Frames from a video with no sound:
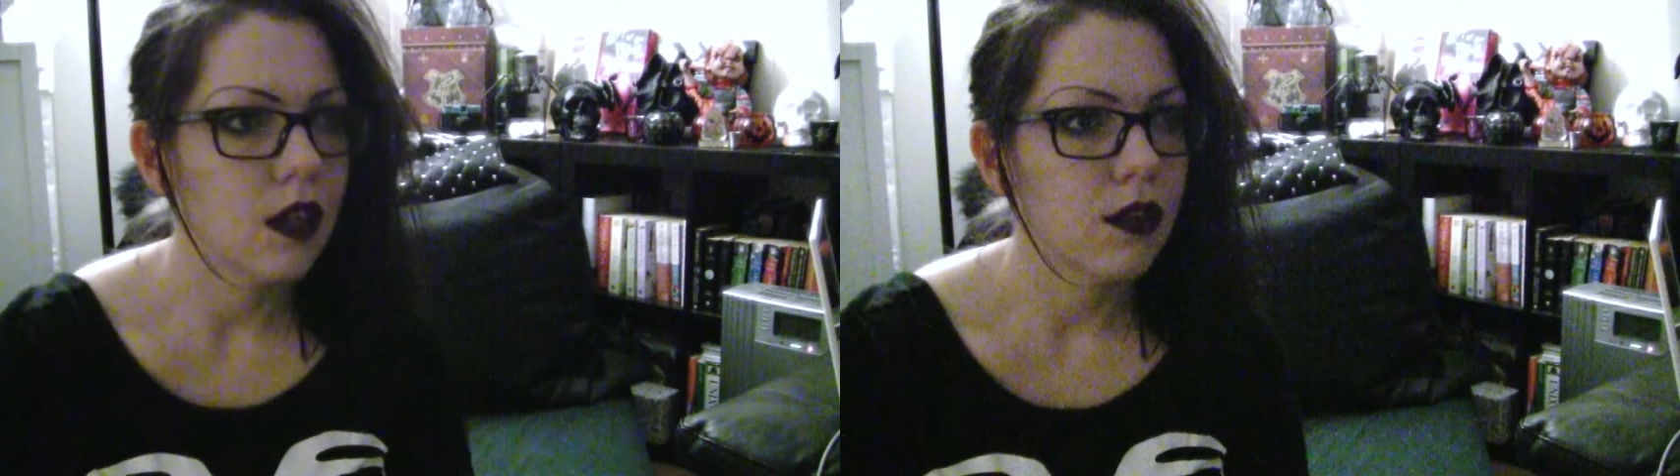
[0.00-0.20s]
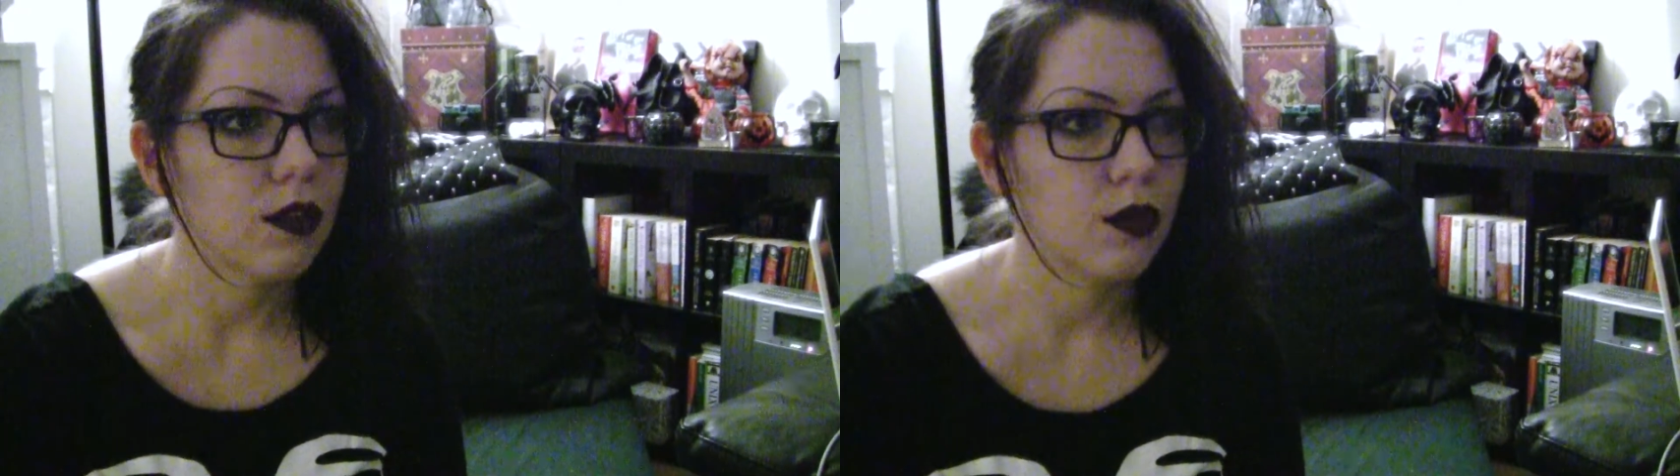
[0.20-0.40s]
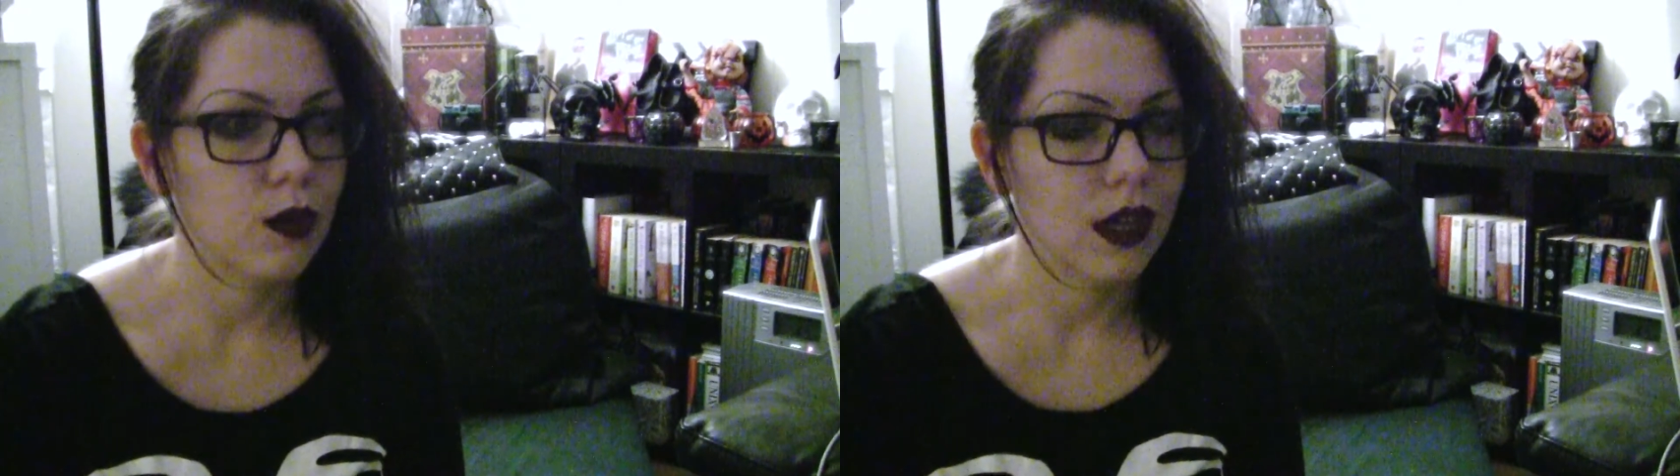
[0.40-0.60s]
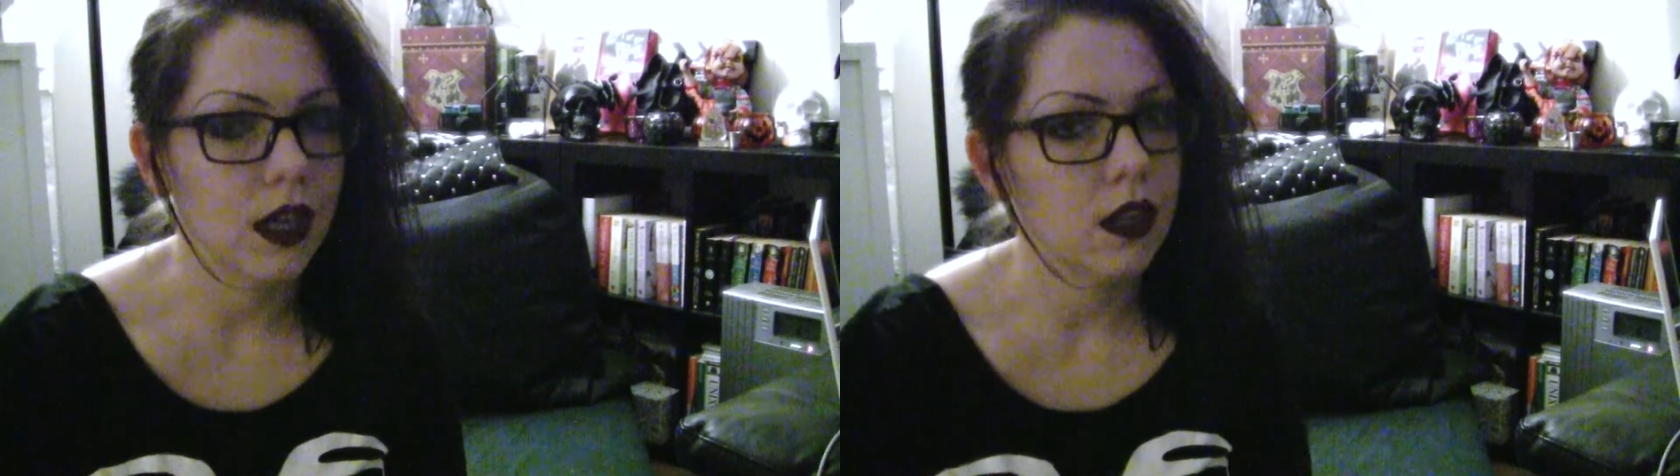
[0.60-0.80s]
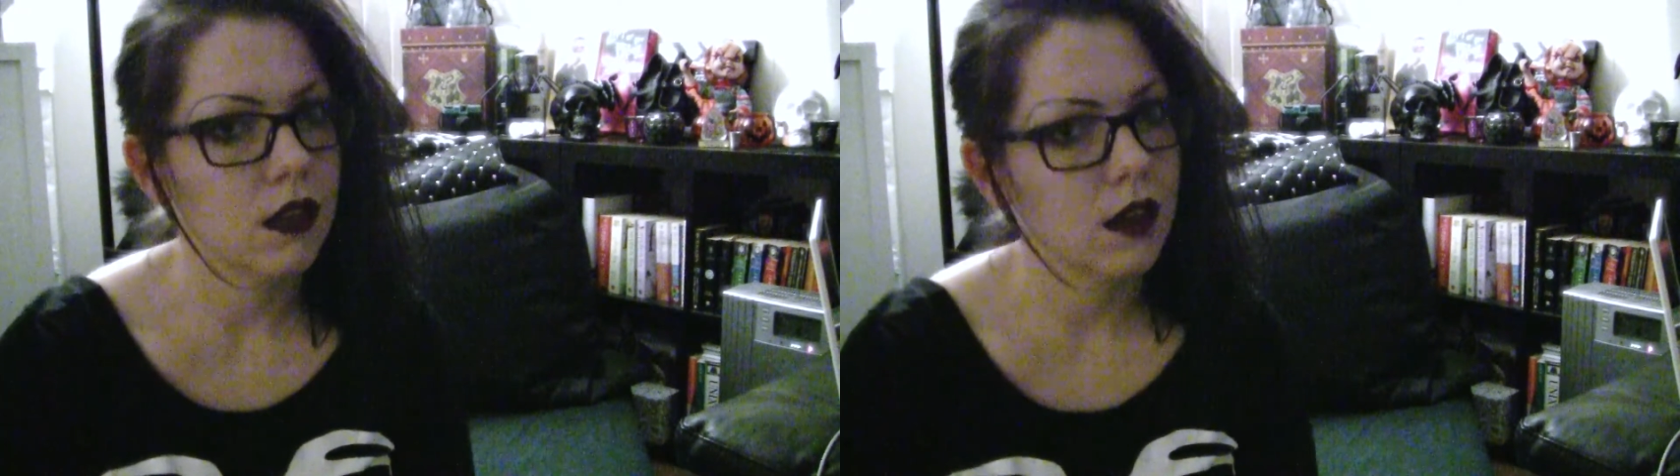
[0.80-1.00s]

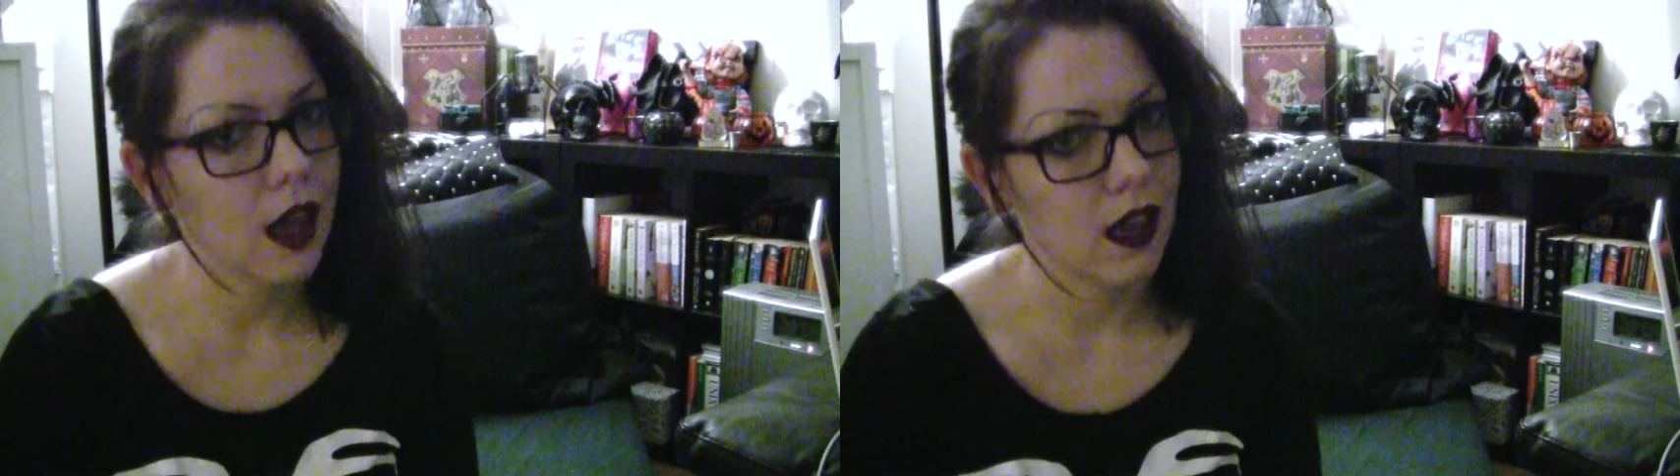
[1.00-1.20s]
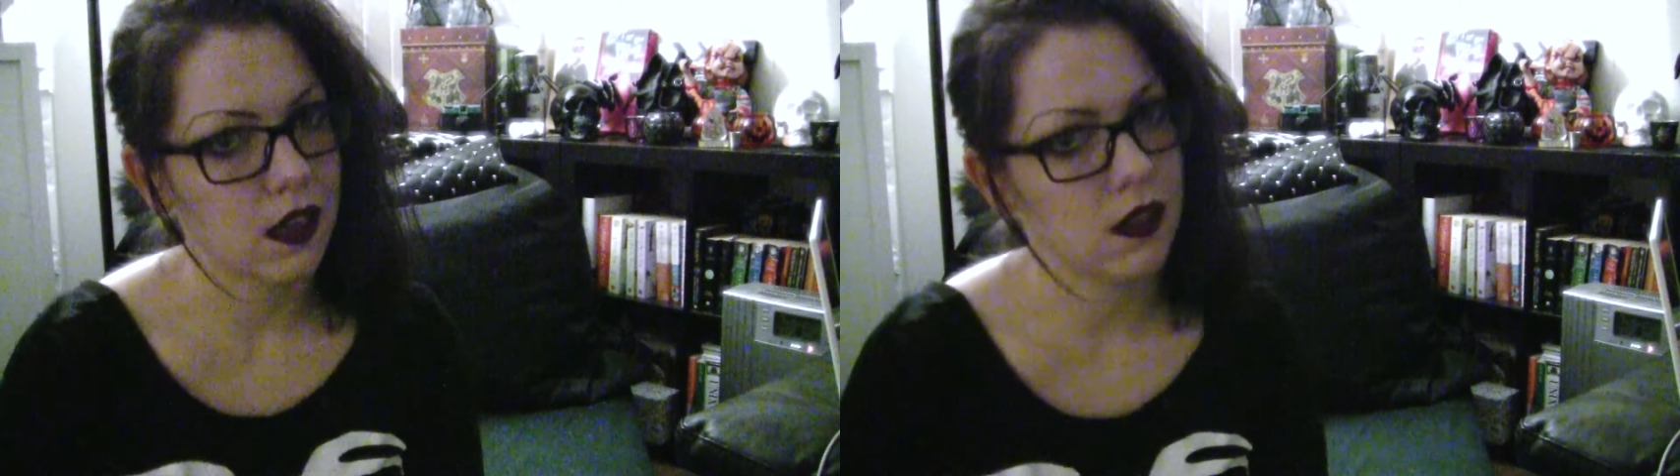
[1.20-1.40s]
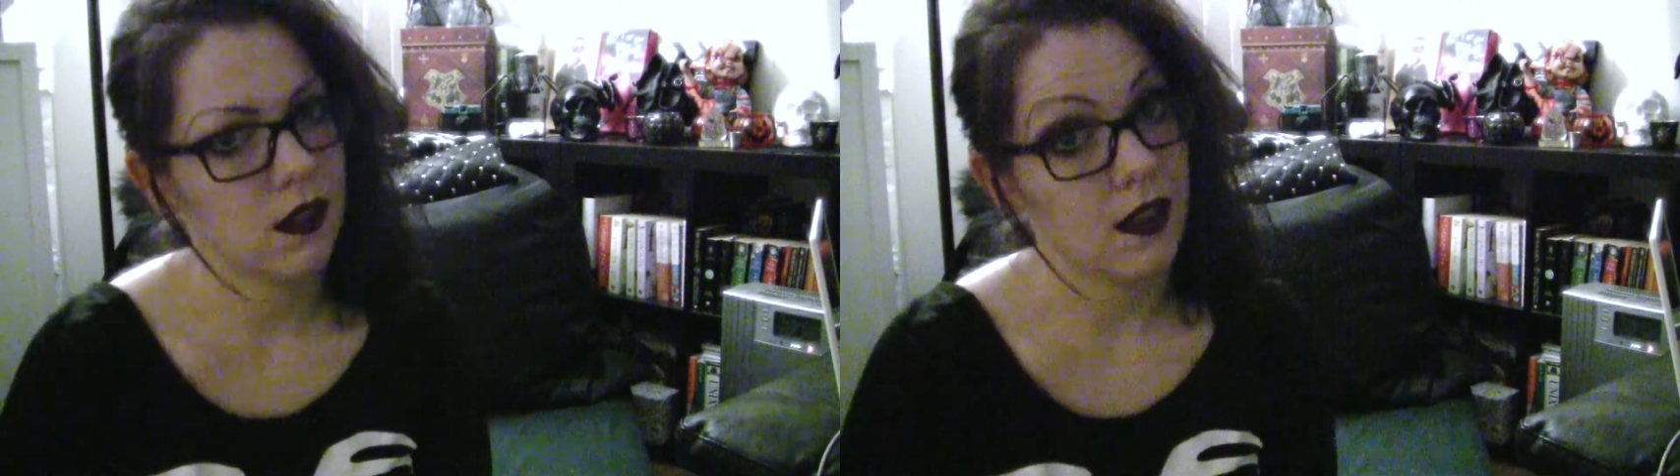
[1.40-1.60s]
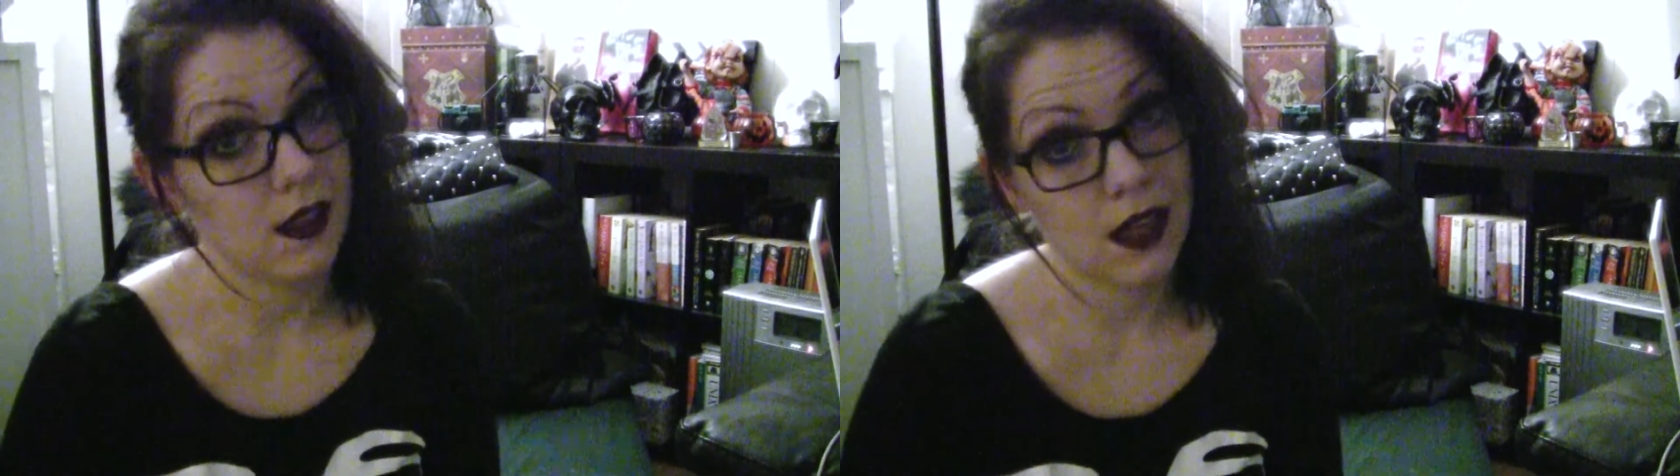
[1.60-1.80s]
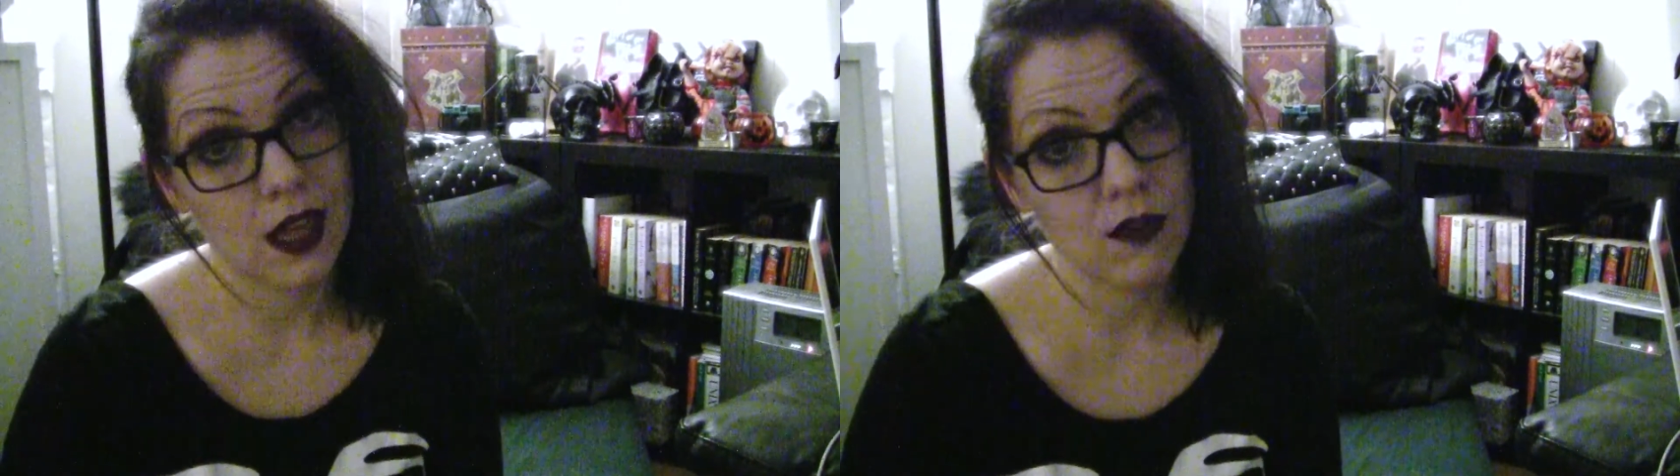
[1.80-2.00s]
3 tasks that
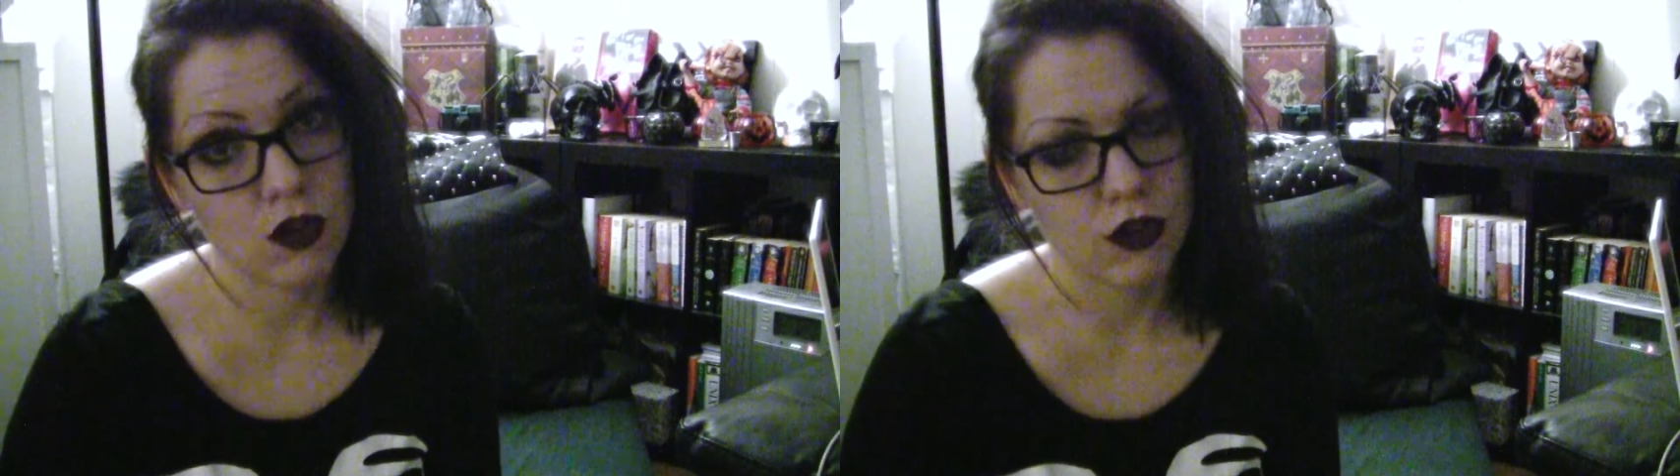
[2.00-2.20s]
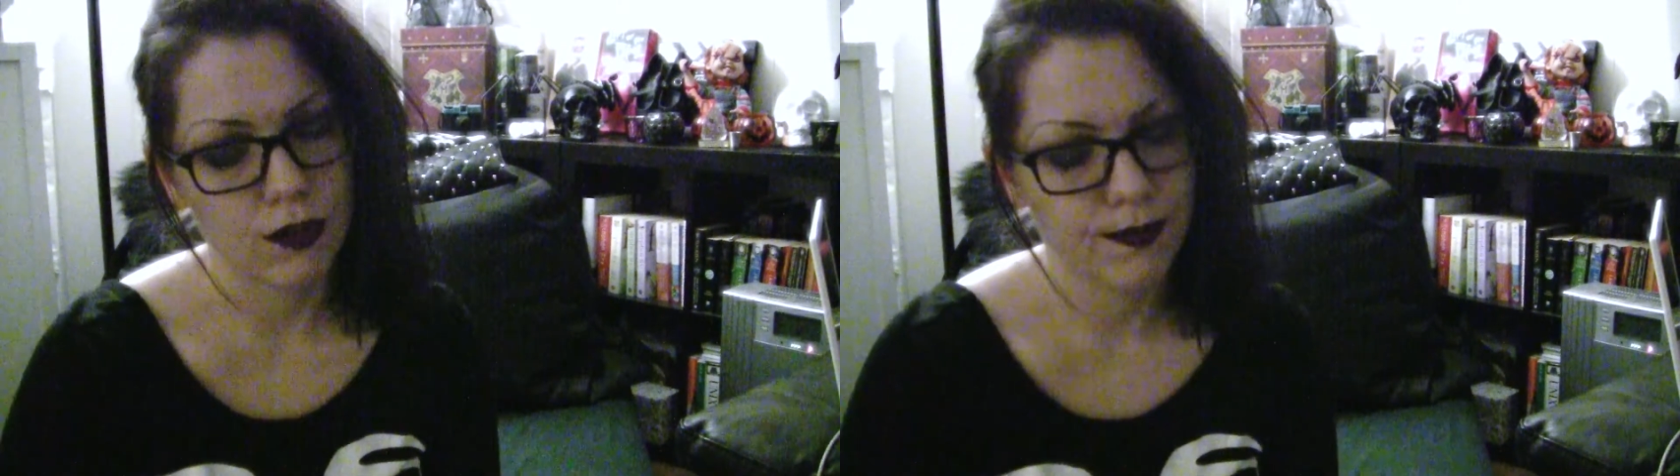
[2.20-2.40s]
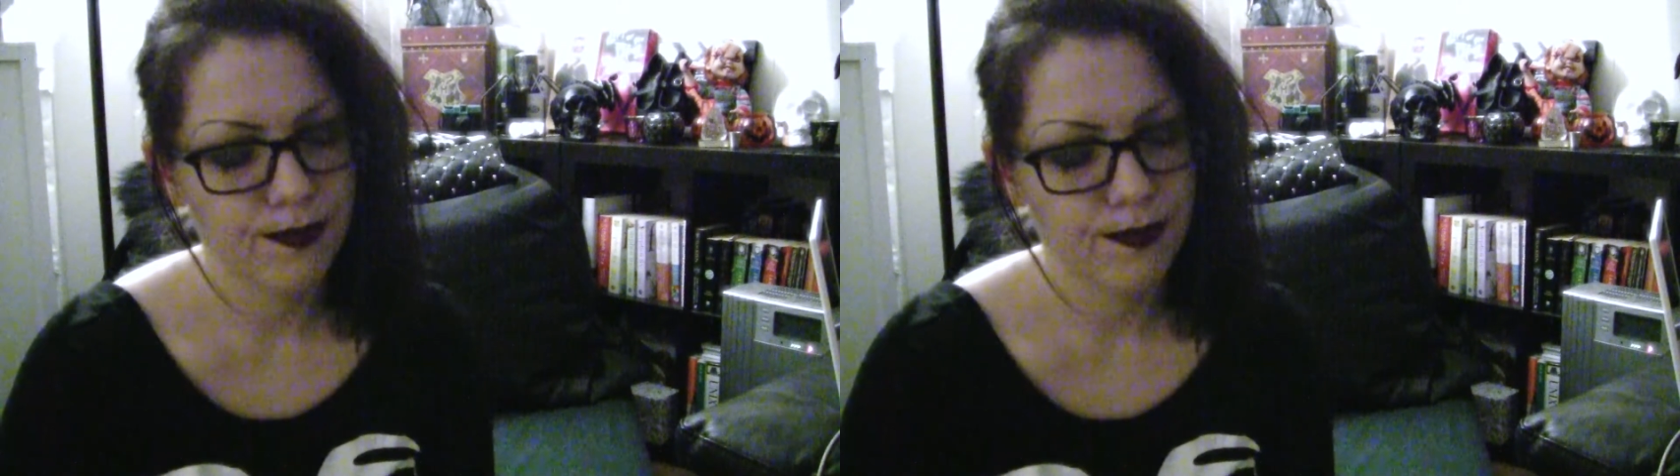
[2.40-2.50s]
he gives her.